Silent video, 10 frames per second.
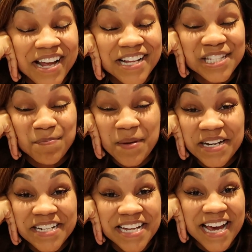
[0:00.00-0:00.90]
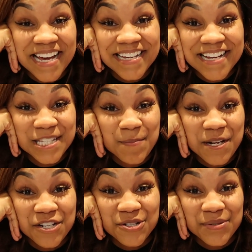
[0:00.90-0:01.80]
it's been a day. It's
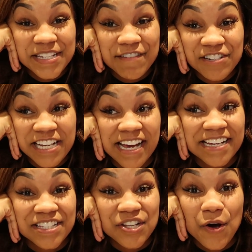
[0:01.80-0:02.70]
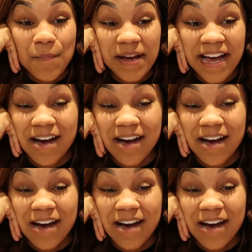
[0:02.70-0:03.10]
been a doozy of a day. So my